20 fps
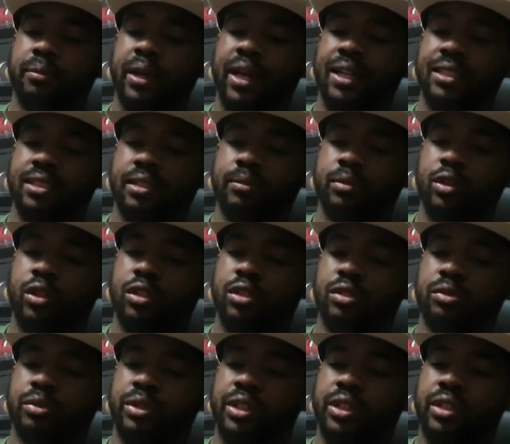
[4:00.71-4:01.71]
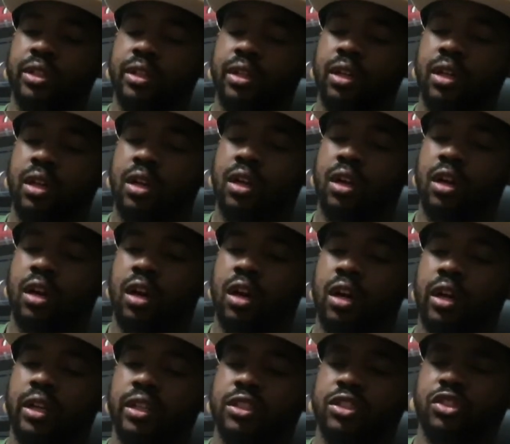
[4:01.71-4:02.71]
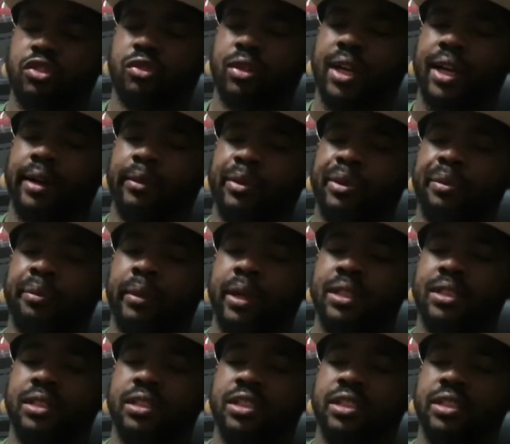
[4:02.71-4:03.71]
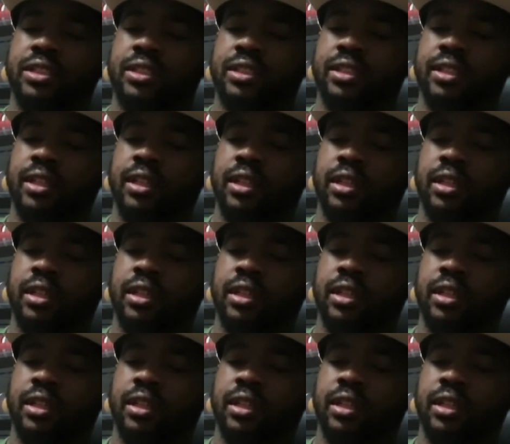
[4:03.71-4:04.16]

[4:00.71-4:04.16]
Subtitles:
basketball career are inscribed with messages